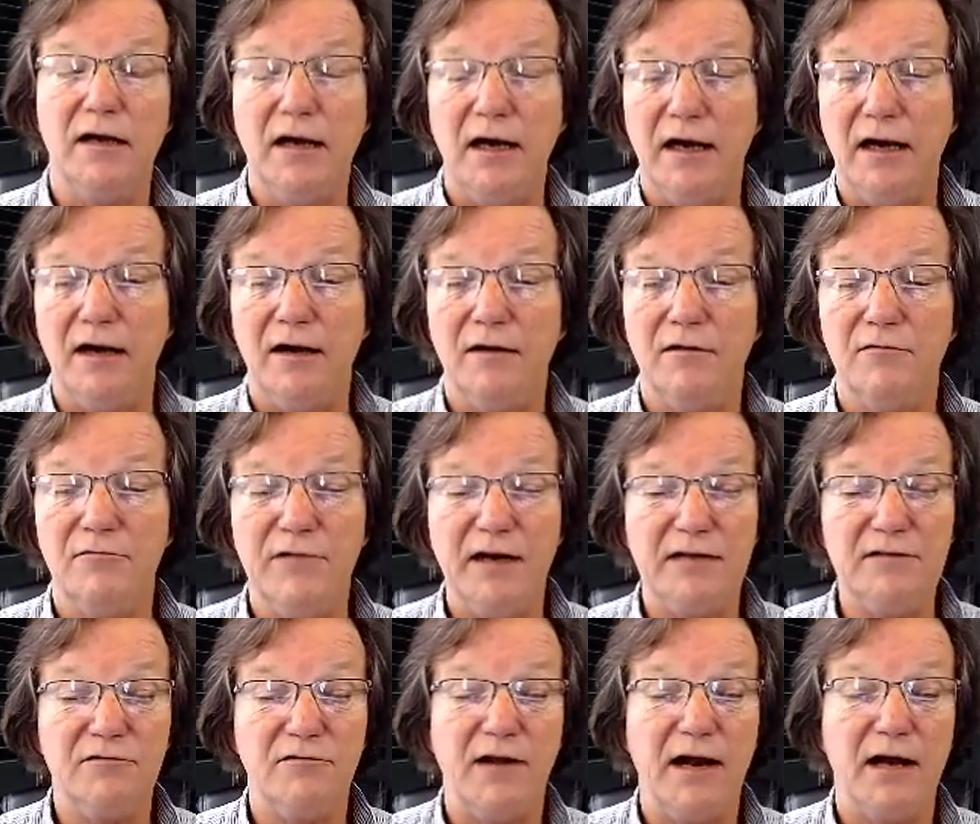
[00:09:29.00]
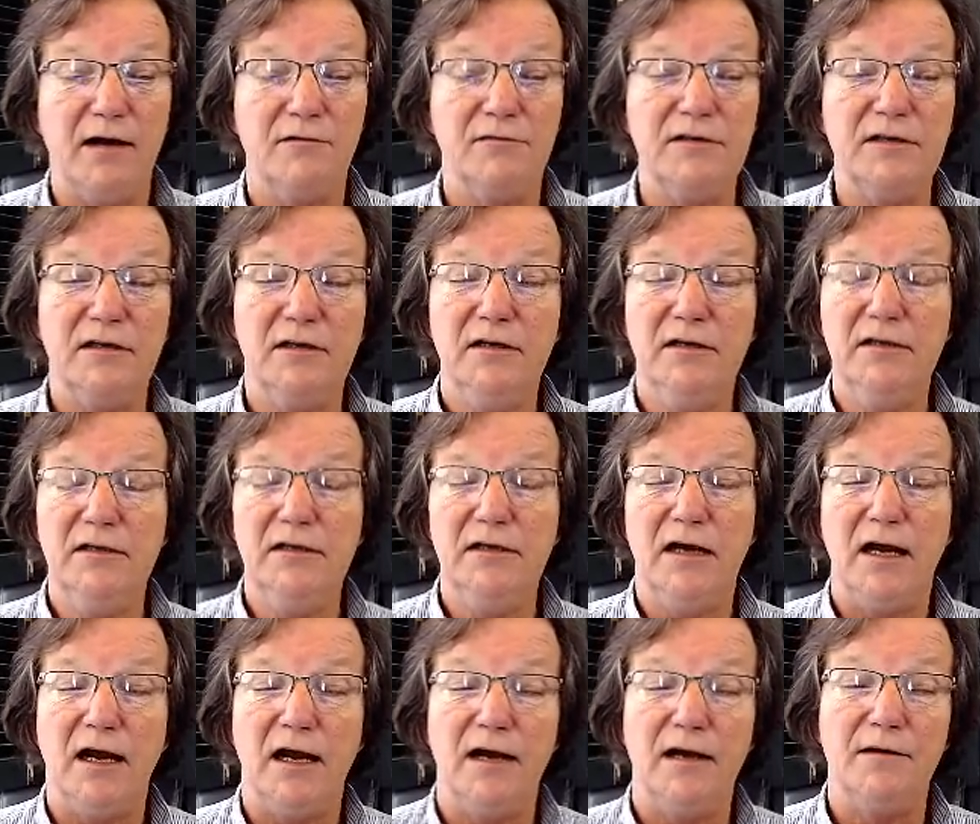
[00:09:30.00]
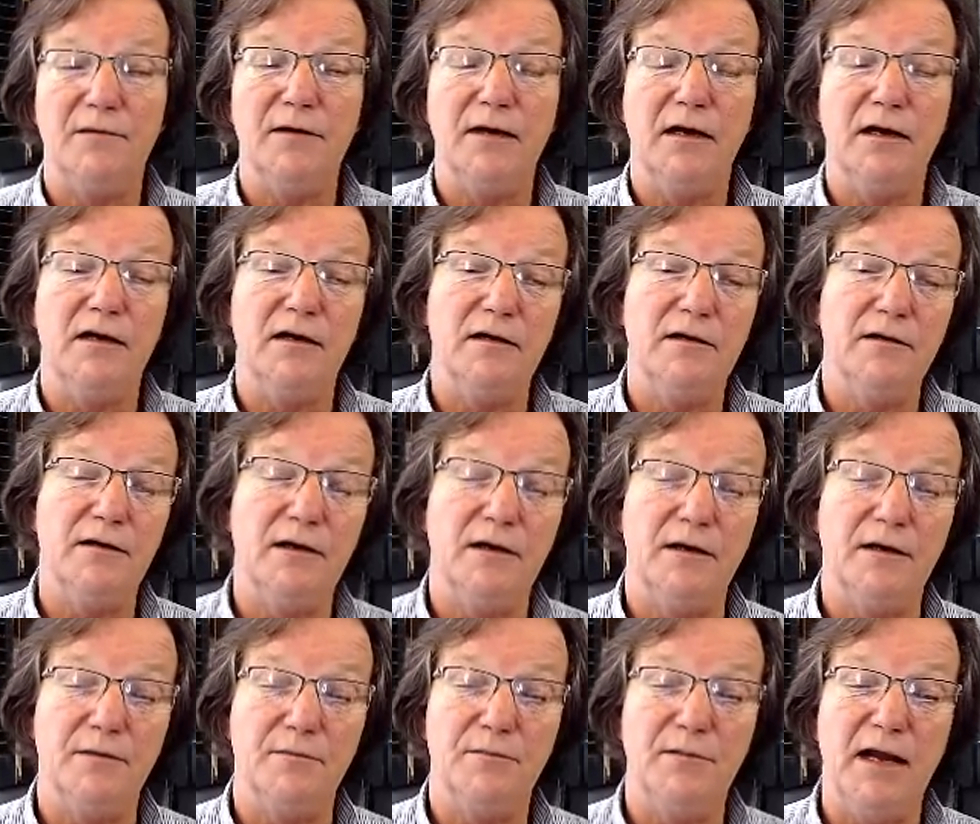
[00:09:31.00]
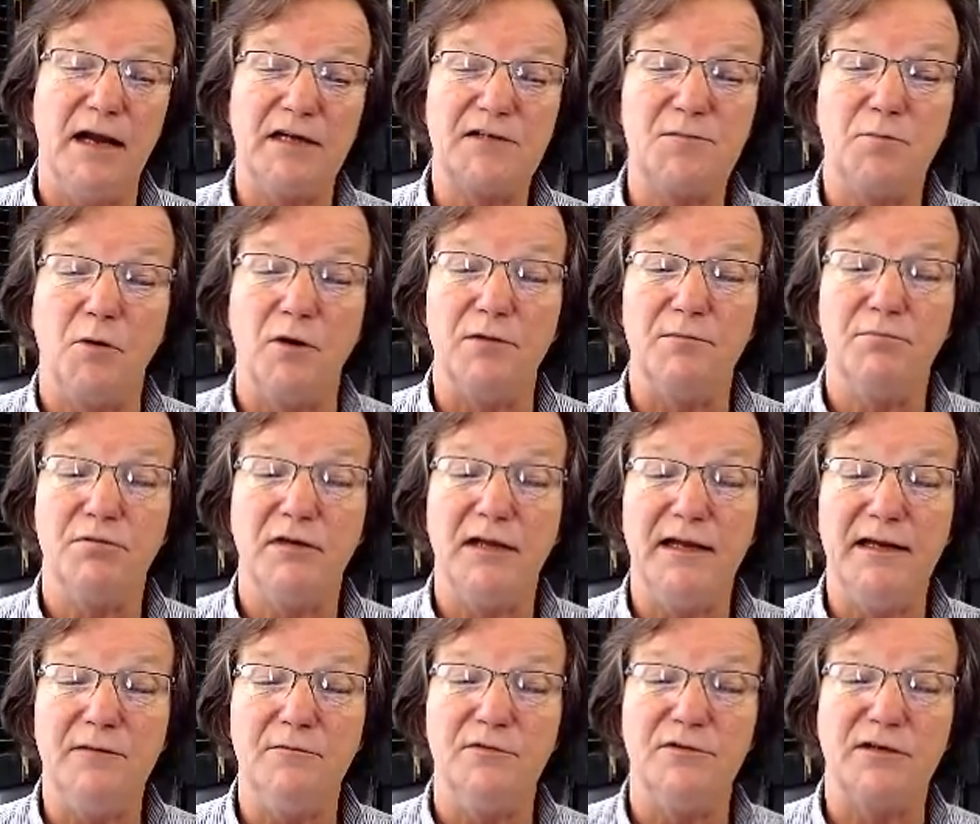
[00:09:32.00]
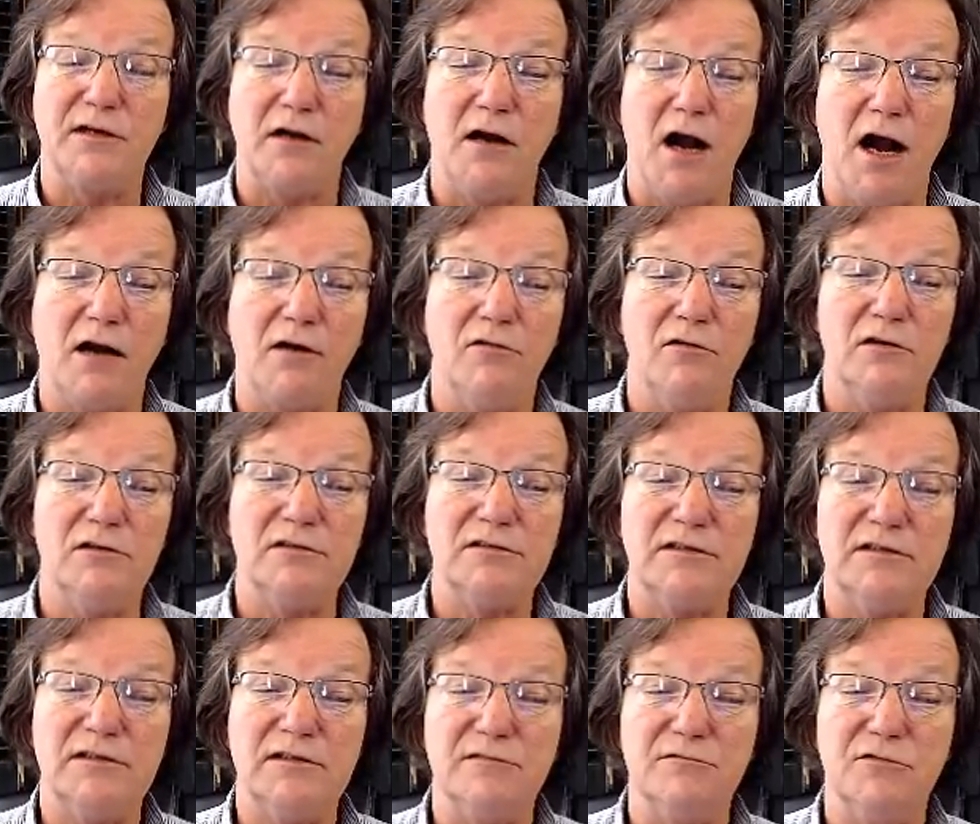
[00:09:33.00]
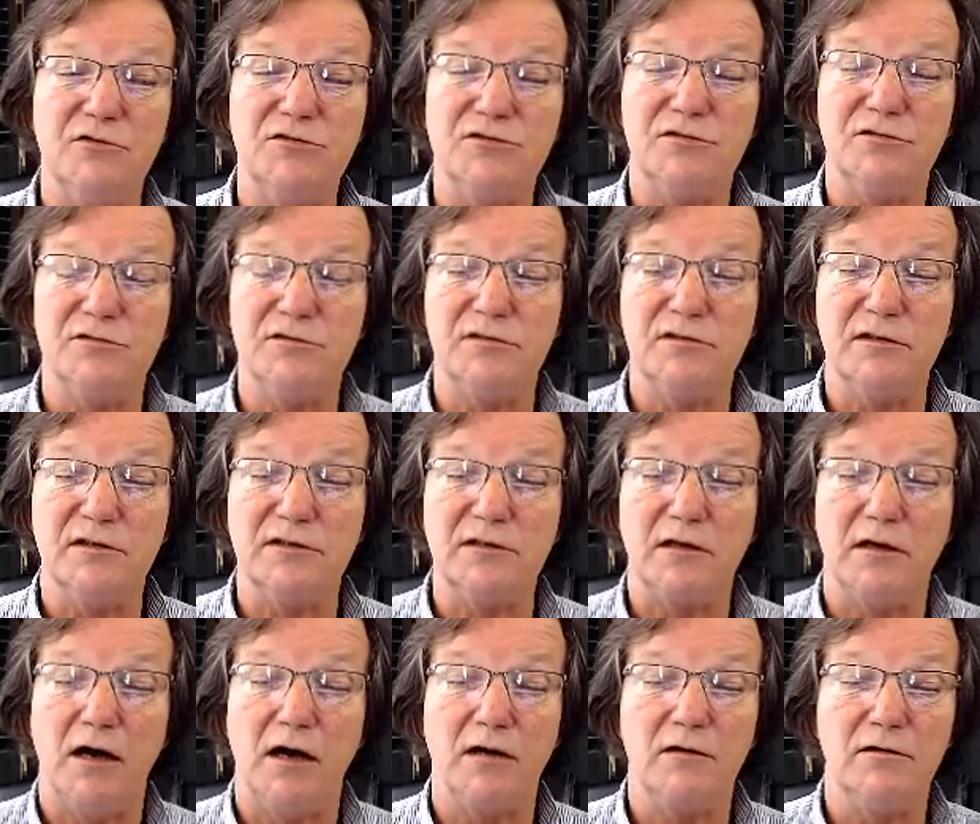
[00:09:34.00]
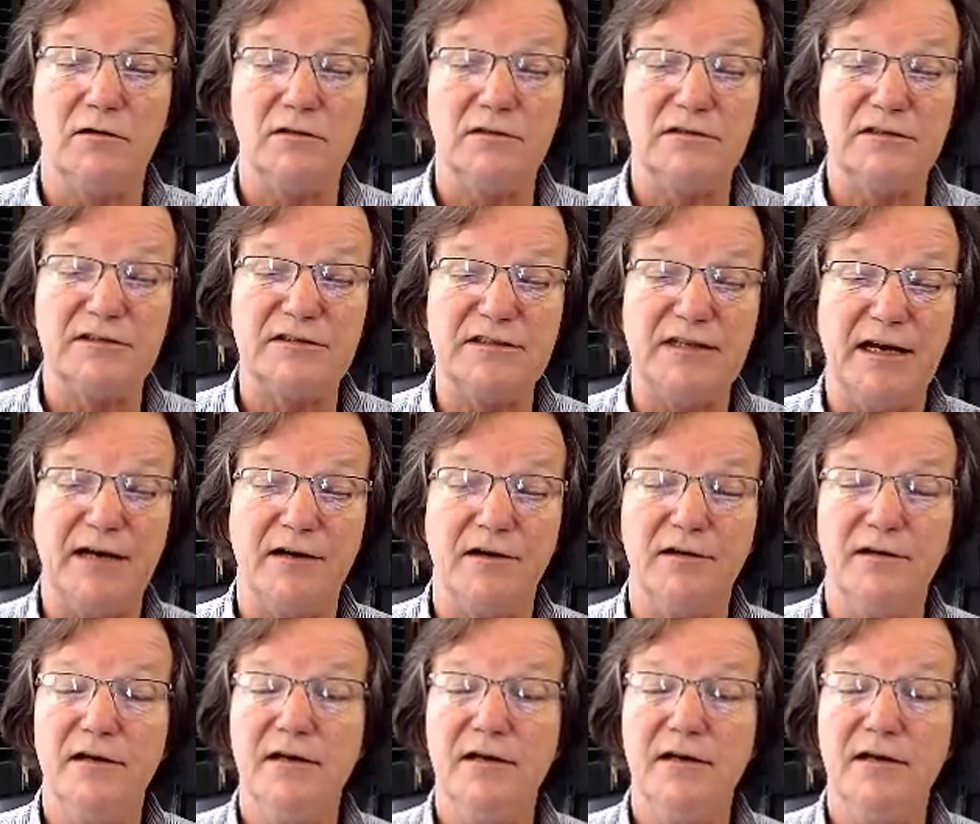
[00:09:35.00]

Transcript: uh, red ground uh, uh, uh, export plate with the cockerels and the rooster and the, and the cockerel in the center,